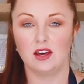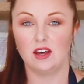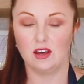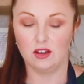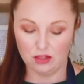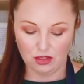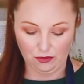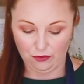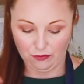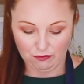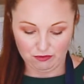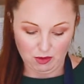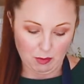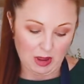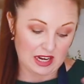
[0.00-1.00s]

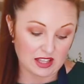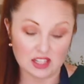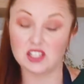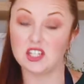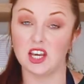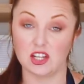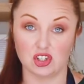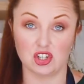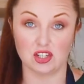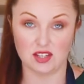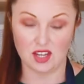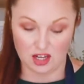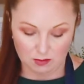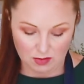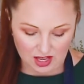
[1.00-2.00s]
the better the
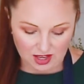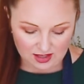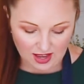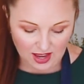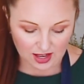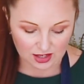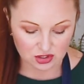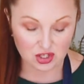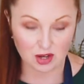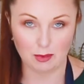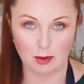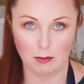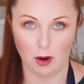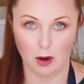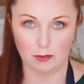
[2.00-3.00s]
texture is going to be at the end.
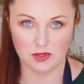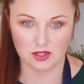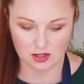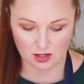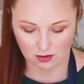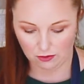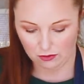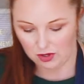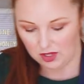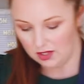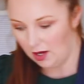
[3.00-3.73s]
So I'm going to pop this in the